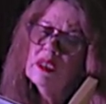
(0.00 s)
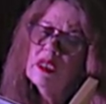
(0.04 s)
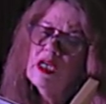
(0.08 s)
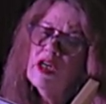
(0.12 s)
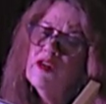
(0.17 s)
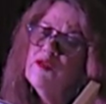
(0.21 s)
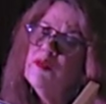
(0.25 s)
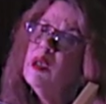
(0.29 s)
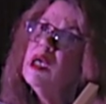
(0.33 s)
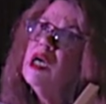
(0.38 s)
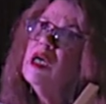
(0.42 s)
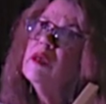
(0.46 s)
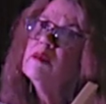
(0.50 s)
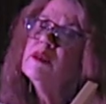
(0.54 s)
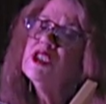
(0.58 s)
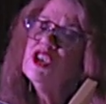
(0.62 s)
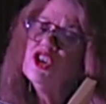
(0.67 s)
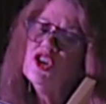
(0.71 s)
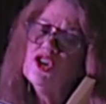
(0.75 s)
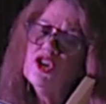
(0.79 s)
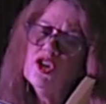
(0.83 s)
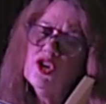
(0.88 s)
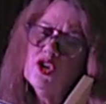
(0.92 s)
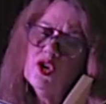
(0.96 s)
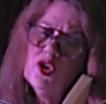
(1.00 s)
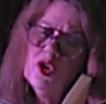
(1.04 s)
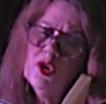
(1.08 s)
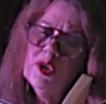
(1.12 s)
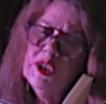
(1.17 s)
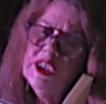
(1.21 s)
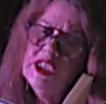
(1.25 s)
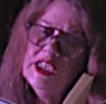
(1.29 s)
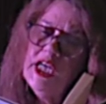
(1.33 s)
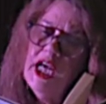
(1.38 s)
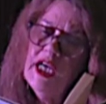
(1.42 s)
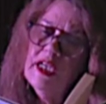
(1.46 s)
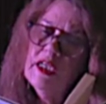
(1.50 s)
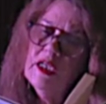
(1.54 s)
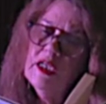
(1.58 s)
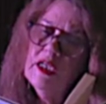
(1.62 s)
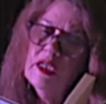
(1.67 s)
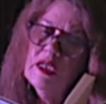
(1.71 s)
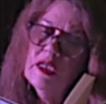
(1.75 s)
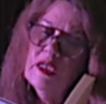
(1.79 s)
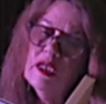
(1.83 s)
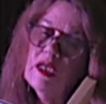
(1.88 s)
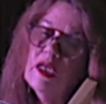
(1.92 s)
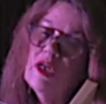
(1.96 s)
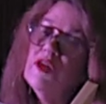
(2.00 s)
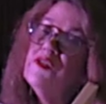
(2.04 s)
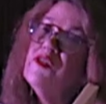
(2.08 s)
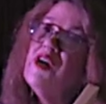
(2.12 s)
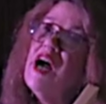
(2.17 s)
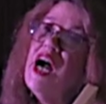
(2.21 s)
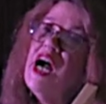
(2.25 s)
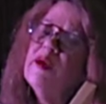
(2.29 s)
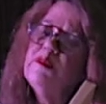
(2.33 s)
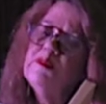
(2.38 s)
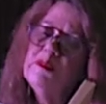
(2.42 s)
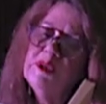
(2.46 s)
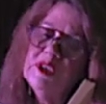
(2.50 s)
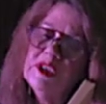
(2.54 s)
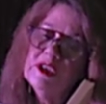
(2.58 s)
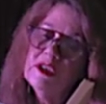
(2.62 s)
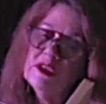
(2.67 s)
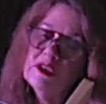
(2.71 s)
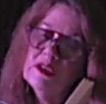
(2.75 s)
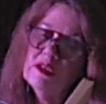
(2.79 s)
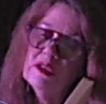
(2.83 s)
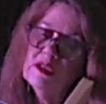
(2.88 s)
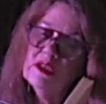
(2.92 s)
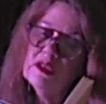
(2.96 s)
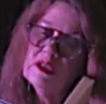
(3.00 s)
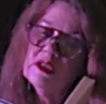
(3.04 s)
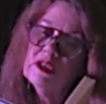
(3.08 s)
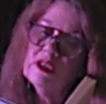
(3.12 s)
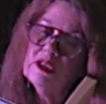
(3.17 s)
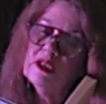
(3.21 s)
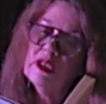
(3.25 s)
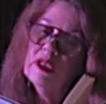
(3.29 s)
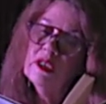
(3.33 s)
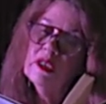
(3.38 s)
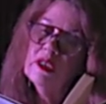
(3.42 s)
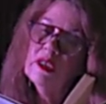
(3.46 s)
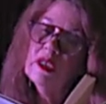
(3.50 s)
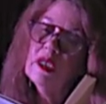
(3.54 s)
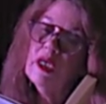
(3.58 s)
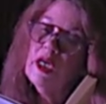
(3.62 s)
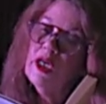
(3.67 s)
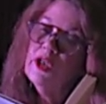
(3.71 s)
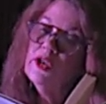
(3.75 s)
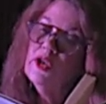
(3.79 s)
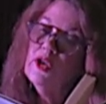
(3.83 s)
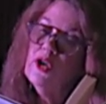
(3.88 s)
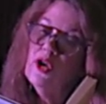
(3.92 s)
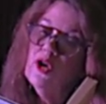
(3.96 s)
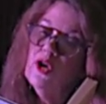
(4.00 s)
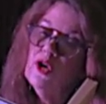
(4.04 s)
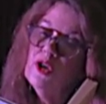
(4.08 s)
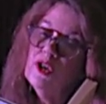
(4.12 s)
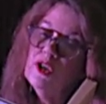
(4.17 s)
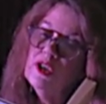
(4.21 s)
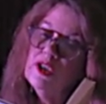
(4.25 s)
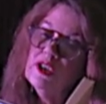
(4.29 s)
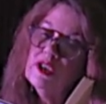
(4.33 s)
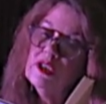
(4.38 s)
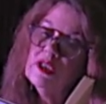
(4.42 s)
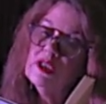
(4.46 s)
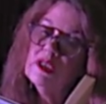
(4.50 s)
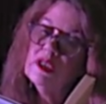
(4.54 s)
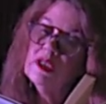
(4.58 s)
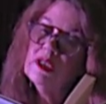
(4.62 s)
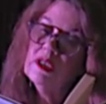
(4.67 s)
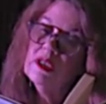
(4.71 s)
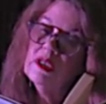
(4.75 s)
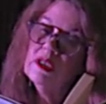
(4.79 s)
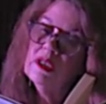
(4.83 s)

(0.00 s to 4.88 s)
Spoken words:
I've become a storyteller of absence and loss,